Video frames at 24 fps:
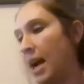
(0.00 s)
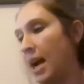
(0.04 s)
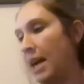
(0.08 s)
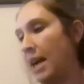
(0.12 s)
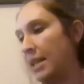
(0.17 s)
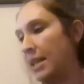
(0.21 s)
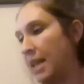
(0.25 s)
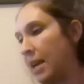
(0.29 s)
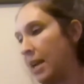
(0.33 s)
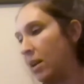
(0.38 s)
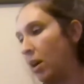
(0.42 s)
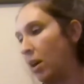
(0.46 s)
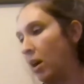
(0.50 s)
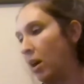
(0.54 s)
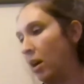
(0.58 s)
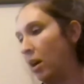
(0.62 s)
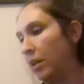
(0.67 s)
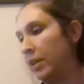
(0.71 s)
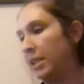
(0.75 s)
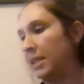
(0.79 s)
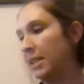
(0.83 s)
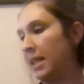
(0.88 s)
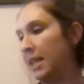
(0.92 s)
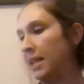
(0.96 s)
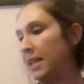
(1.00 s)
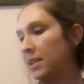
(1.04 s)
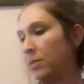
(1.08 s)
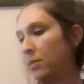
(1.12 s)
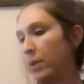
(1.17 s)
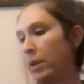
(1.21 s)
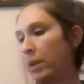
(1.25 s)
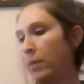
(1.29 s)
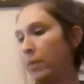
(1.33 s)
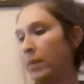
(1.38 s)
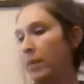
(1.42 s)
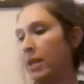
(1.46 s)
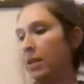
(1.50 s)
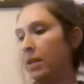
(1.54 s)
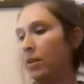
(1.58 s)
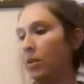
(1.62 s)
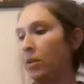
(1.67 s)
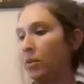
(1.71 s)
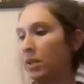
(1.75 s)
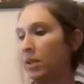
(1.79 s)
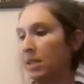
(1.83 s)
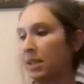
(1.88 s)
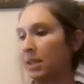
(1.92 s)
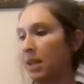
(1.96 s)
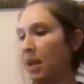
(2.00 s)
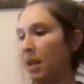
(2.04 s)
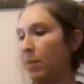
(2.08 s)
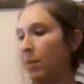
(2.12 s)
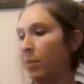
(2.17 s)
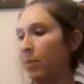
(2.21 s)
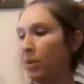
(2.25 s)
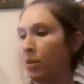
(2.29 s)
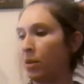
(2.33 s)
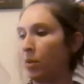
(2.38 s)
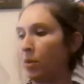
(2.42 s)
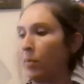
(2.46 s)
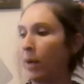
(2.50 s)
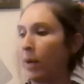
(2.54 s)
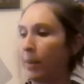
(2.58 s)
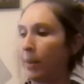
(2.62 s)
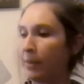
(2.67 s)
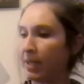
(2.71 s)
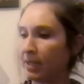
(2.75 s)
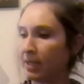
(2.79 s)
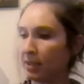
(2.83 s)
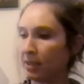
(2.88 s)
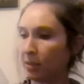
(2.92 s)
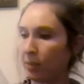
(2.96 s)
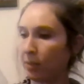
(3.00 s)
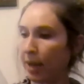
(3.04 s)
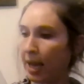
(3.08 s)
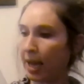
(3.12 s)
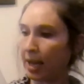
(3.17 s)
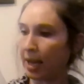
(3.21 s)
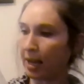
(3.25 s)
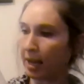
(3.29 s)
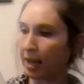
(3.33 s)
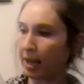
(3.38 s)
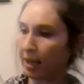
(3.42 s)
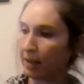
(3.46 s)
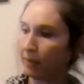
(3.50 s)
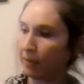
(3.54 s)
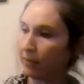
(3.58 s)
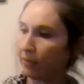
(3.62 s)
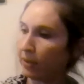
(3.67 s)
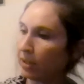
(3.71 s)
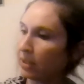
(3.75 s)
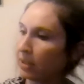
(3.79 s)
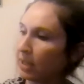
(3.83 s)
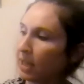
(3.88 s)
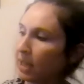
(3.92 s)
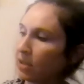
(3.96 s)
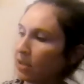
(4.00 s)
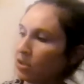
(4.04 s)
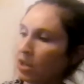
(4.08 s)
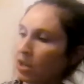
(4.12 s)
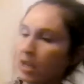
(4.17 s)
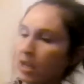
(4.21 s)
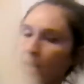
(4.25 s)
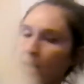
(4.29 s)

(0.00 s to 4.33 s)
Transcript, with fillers: I take all these things with me and go to sleep. Though mommy is away, it feels like she